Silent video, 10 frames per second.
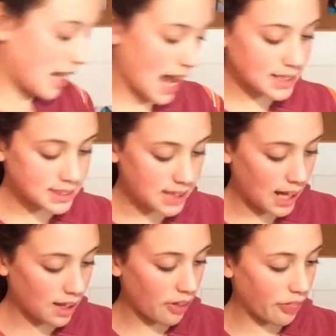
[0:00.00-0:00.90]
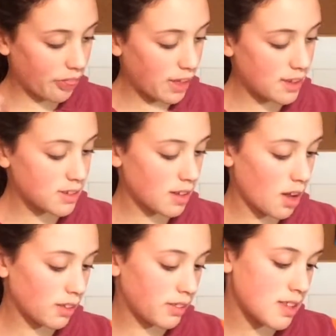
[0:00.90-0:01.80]
Next, I got this.
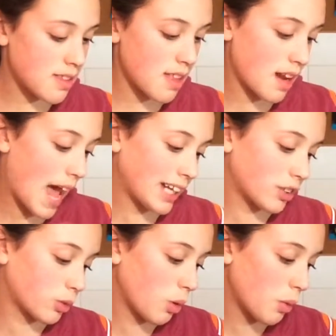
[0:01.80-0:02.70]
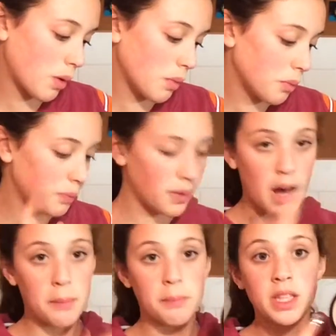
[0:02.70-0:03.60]
This is the natural
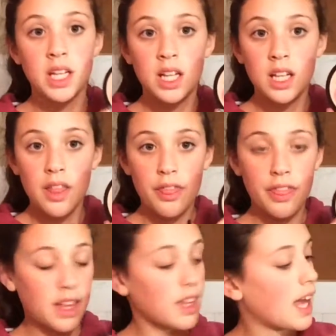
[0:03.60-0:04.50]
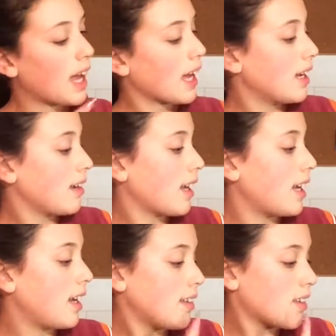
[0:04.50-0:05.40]
um, thing, and
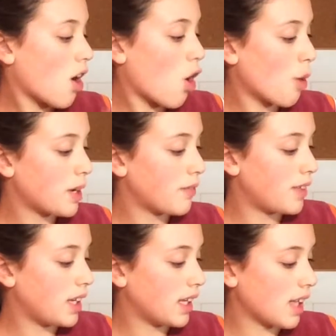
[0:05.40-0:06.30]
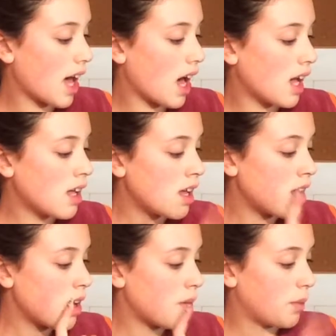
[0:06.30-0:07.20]
it is the almond and vanilla
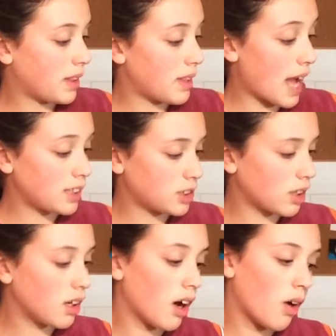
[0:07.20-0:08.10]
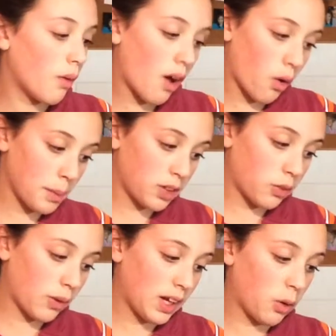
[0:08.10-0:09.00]
with natural almond
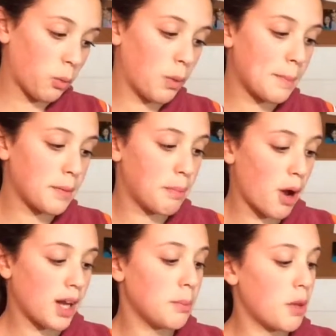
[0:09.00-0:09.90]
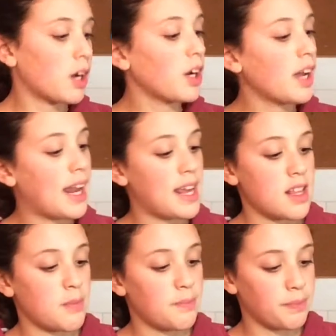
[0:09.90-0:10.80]
oil whipped body butter, and
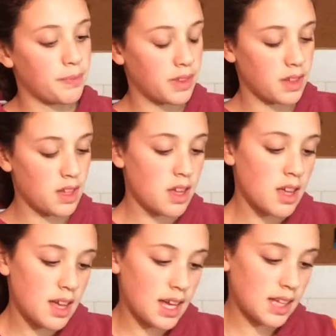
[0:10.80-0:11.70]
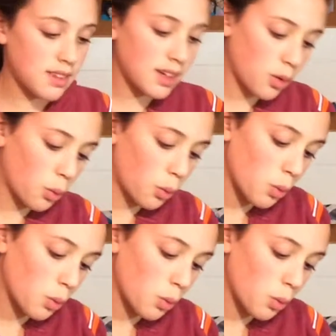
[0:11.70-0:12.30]
it it's like